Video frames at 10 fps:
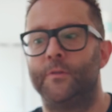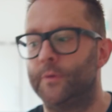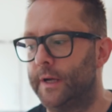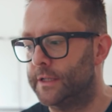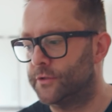
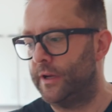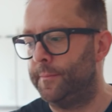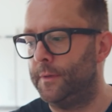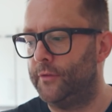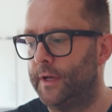So I can
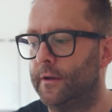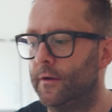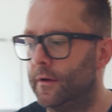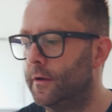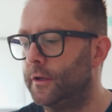stream music
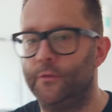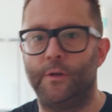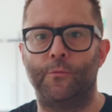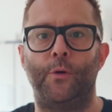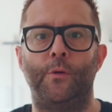
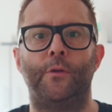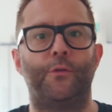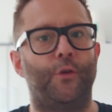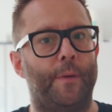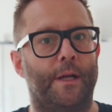using Roon
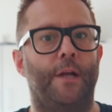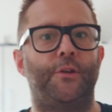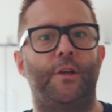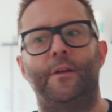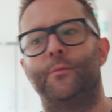to my
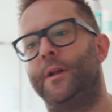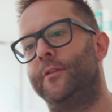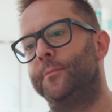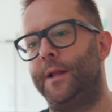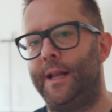kitchen as well
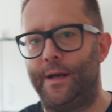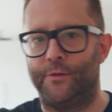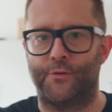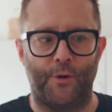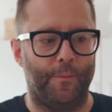as my
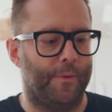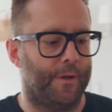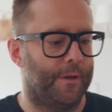lounge room.